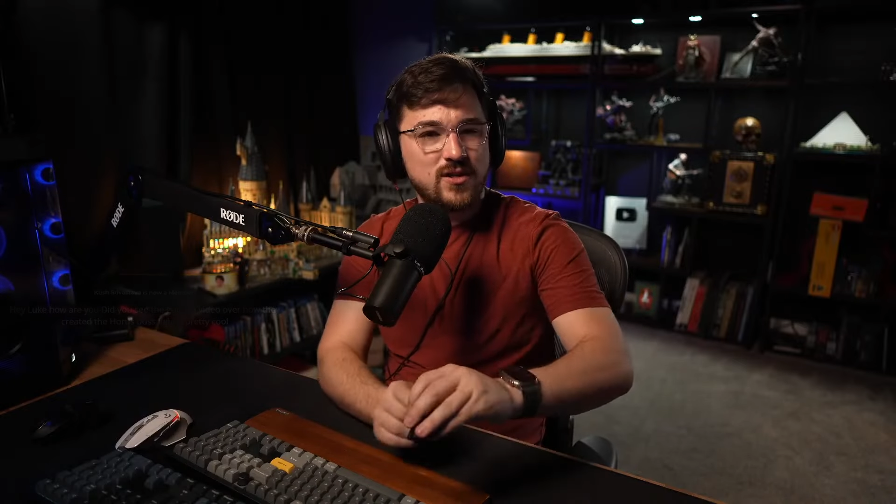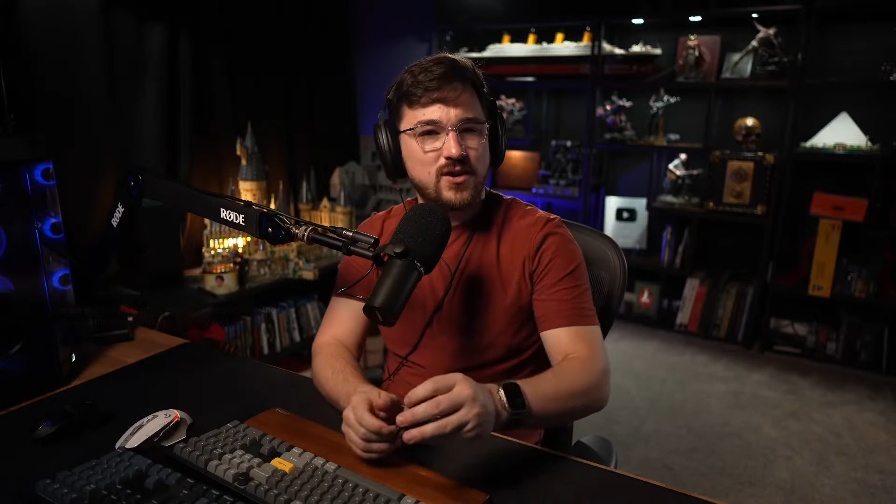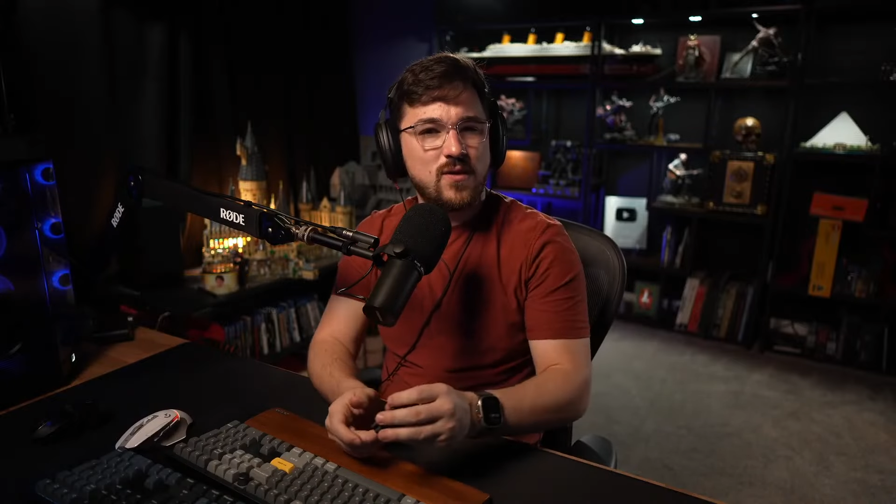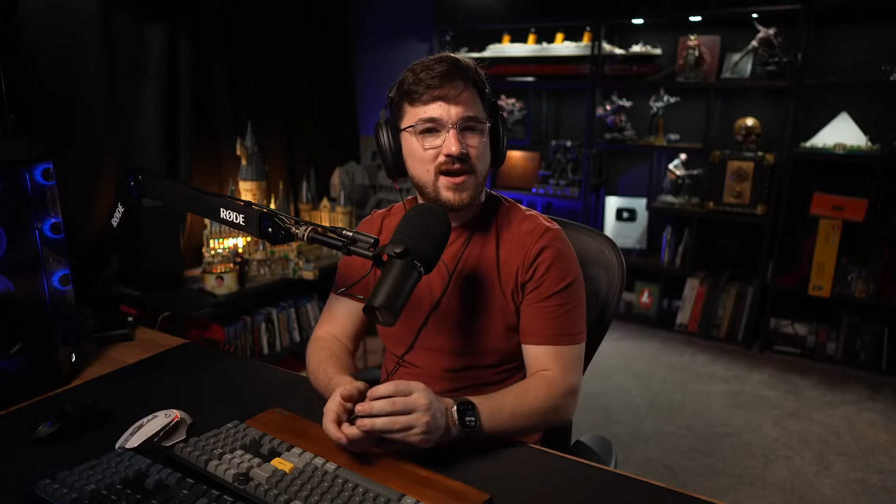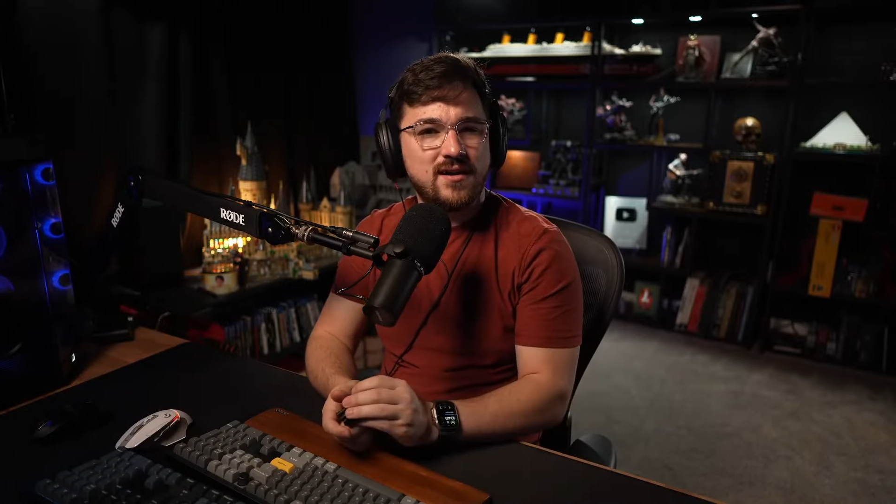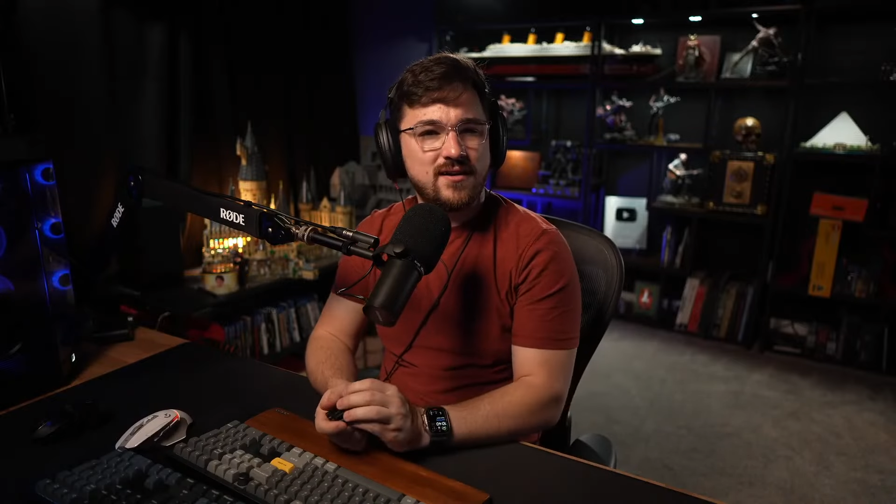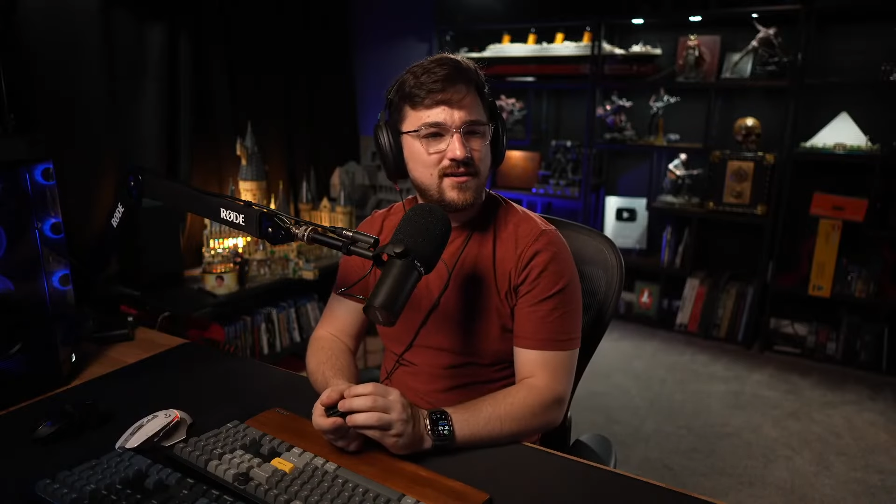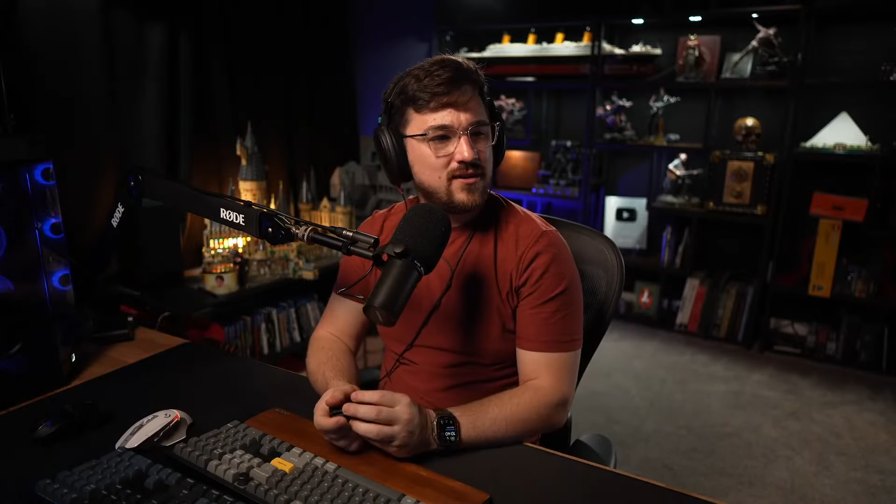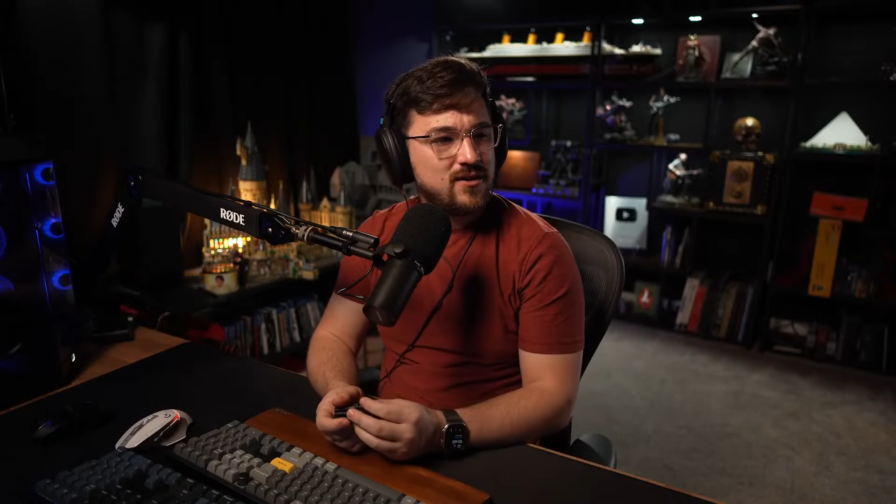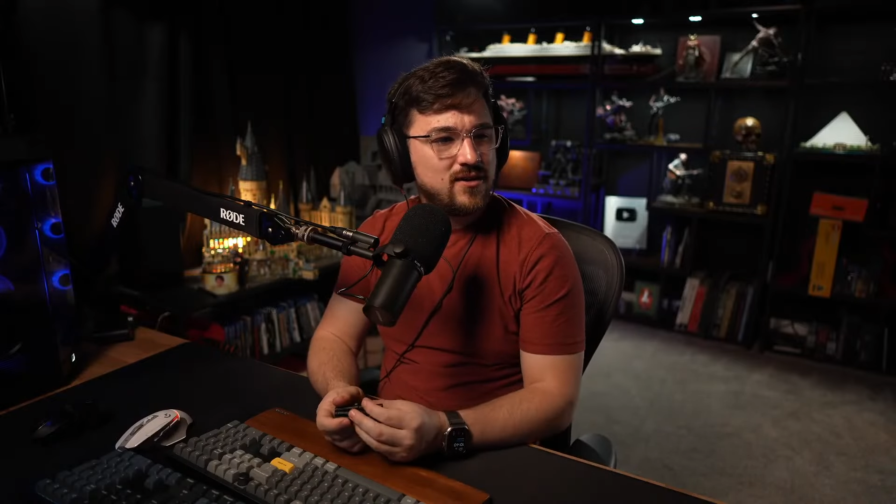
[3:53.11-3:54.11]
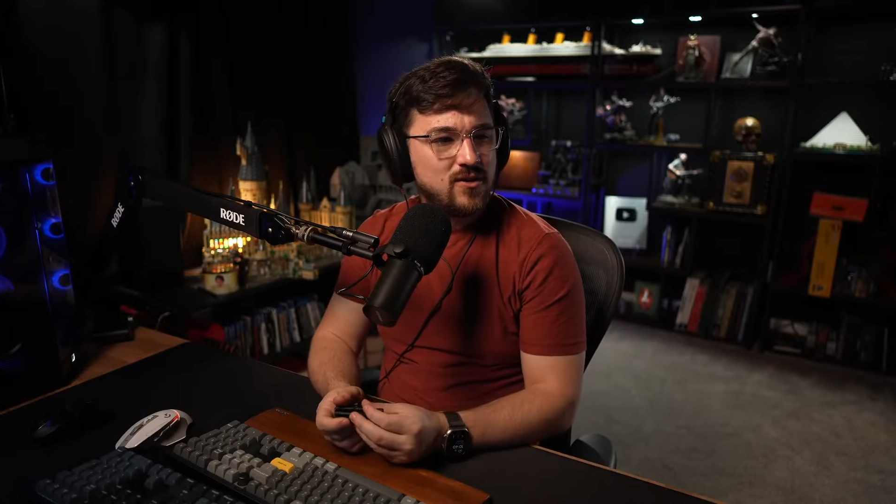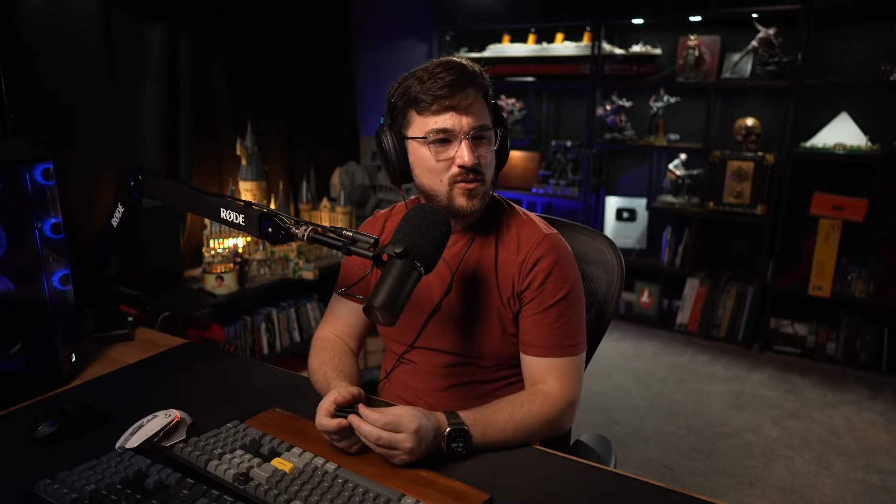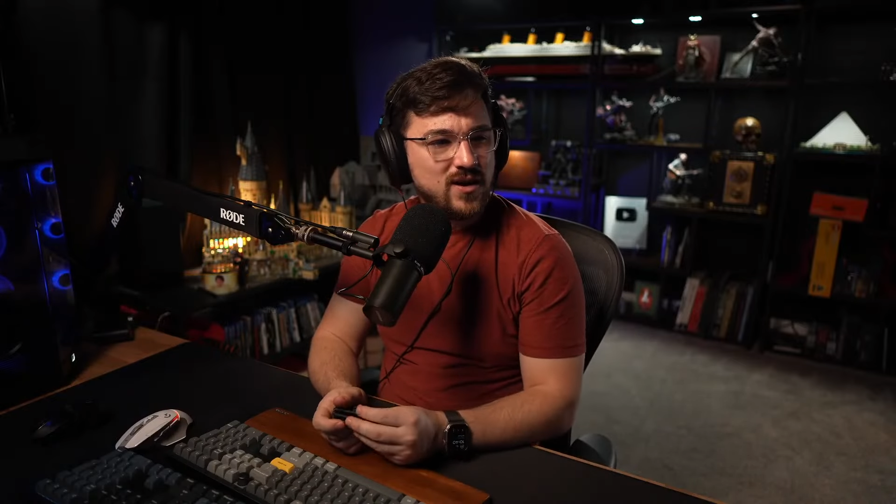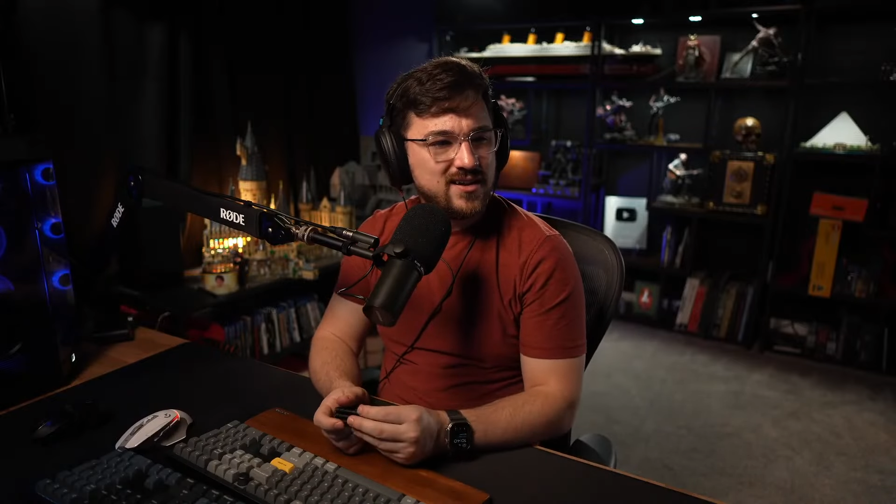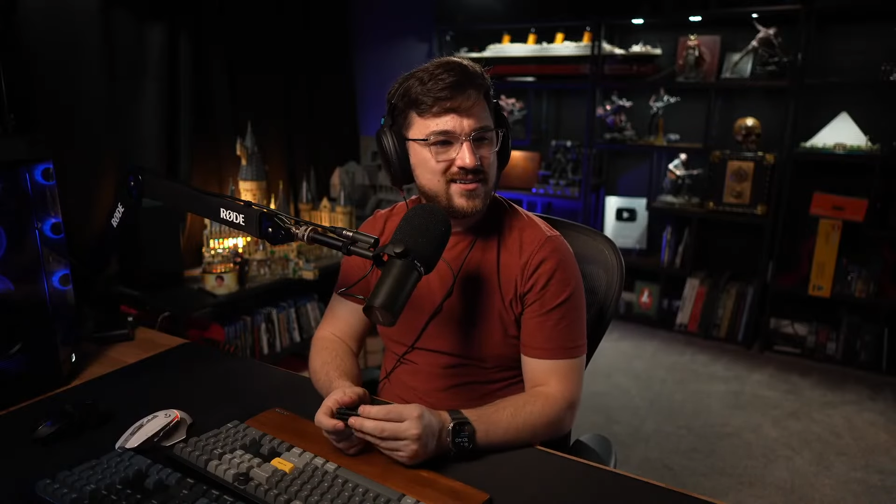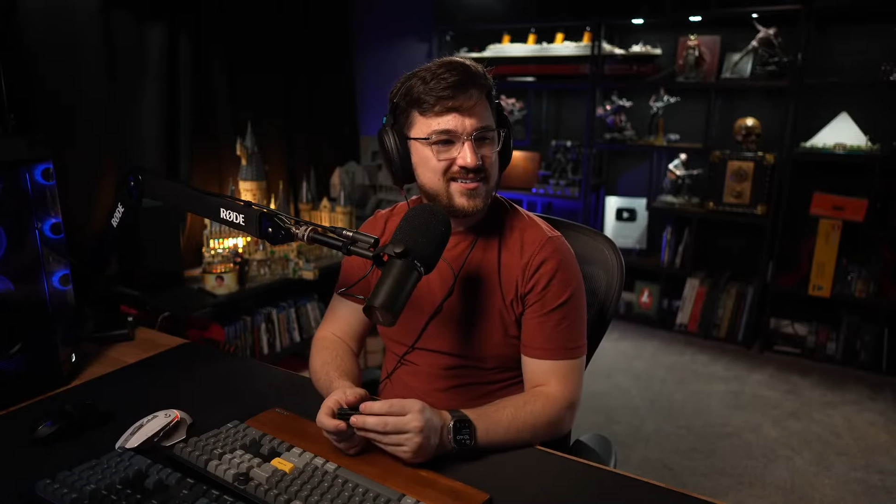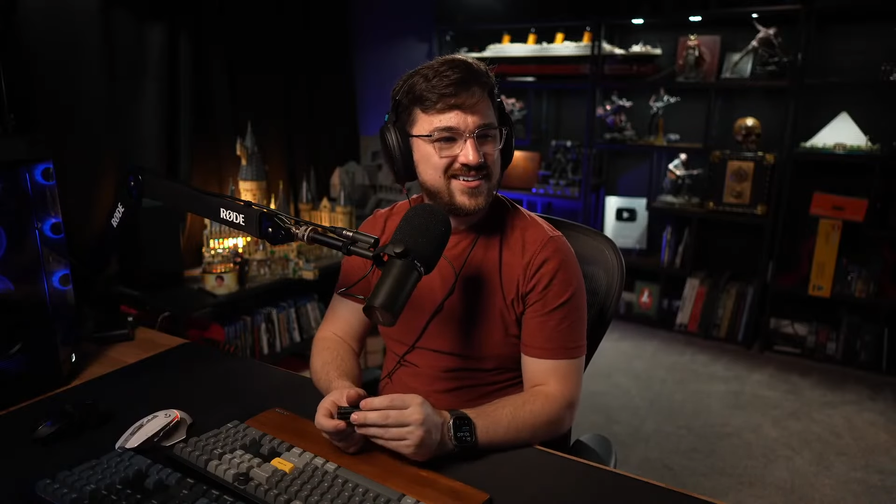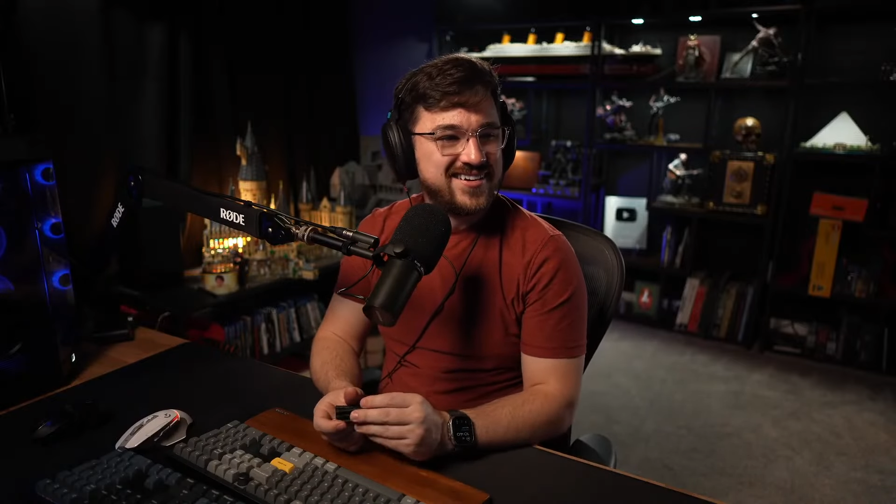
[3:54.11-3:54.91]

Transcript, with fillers: Like why, what?